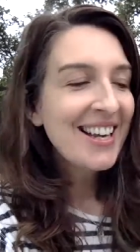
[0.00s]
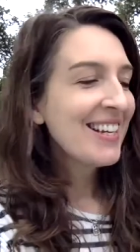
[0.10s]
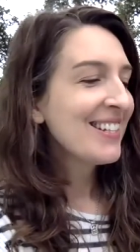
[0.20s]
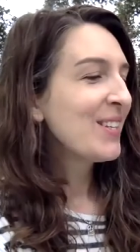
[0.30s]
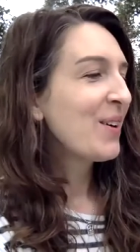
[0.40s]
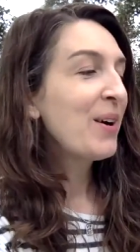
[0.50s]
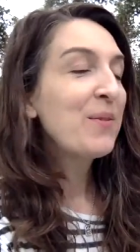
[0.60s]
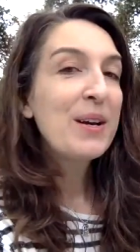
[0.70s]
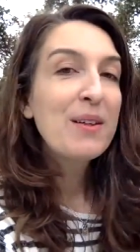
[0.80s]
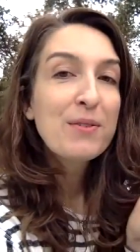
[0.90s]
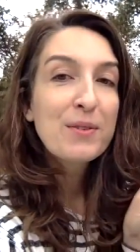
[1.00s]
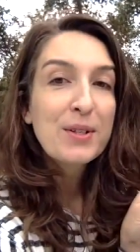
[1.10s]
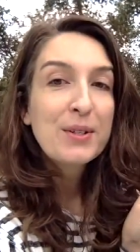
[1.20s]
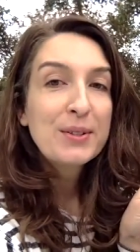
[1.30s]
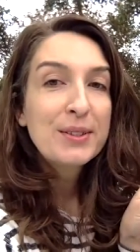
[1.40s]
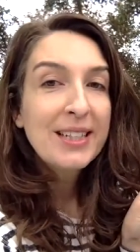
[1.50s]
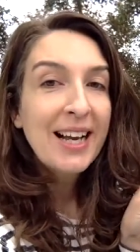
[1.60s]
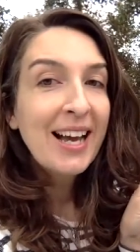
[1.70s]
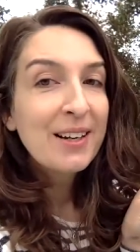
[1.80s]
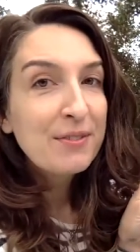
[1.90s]
So I went through, I
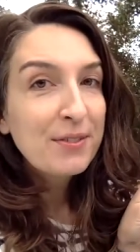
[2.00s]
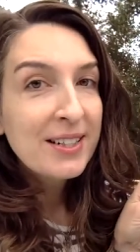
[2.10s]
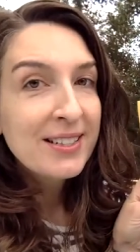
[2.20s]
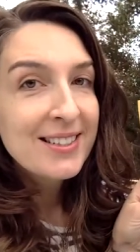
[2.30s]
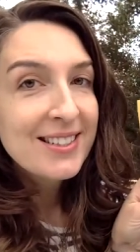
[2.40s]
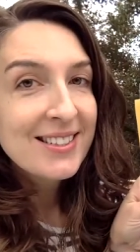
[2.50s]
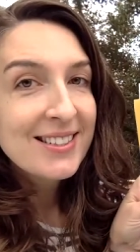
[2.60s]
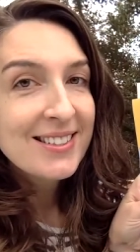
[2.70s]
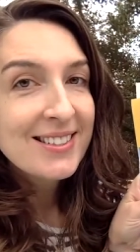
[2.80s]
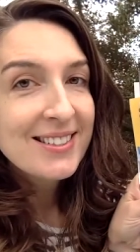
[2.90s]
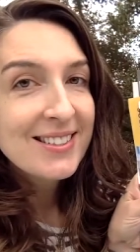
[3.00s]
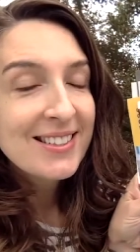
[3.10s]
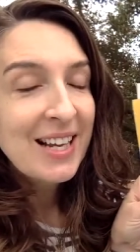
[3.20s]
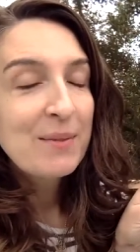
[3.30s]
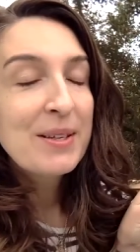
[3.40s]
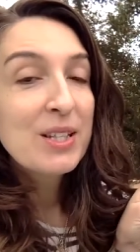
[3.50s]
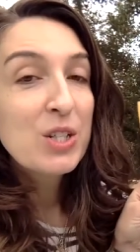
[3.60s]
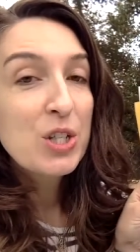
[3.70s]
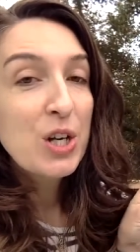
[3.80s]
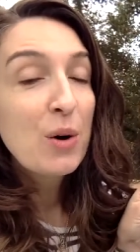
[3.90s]
had a friend tell me that
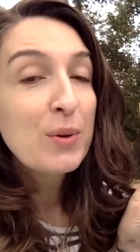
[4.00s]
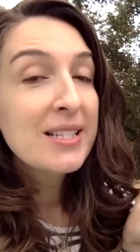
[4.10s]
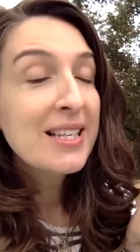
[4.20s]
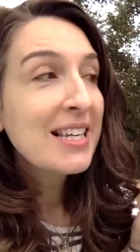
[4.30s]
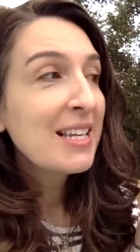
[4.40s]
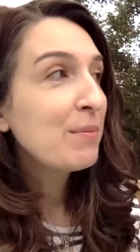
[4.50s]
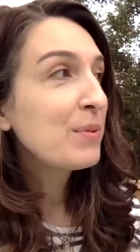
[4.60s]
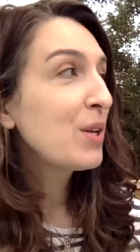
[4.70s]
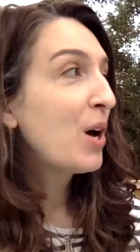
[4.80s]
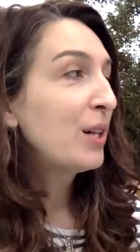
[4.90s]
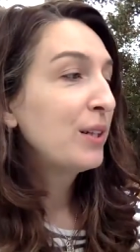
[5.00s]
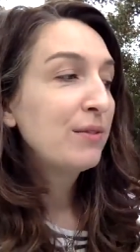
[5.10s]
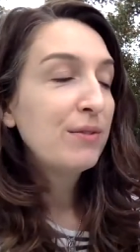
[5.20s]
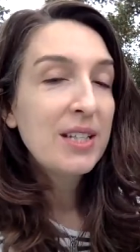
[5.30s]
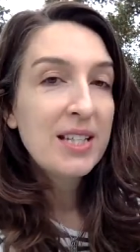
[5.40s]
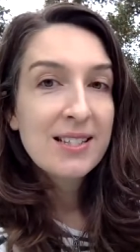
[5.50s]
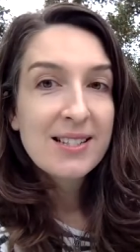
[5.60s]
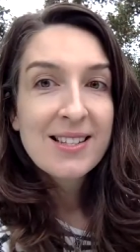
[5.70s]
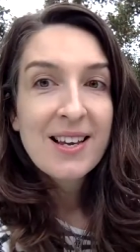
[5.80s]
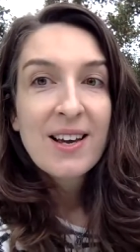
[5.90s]
she always keeps all of
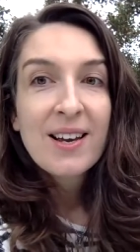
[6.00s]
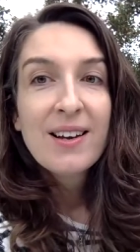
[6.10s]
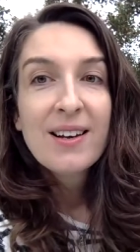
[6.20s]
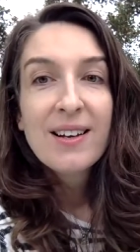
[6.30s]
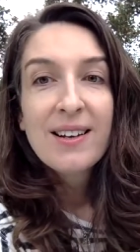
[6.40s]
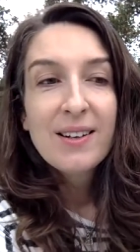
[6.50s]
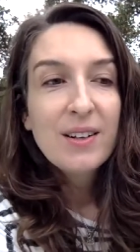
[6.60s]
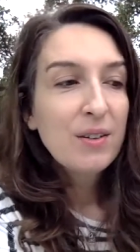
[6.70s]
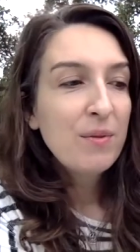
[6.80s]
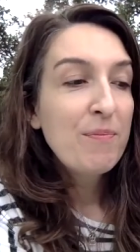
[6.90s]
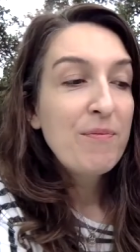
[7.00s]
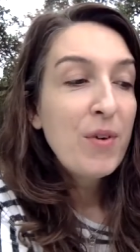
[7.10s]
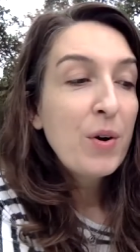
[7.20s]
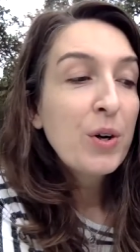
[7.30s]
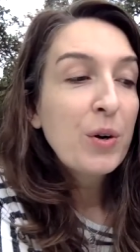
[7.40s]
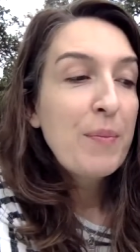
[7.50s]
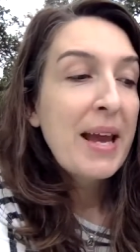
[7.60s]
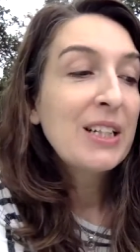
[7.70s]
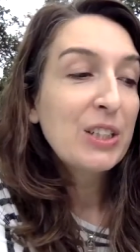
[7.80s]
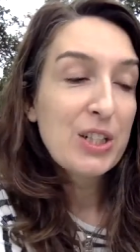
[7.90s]
these voter
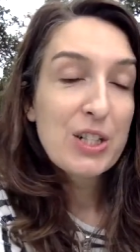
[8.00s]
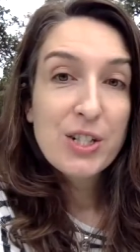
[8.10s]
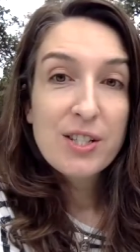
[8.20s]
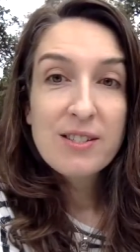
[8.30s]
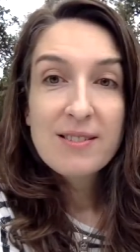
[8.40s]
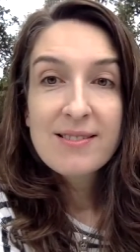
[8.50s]
mailers.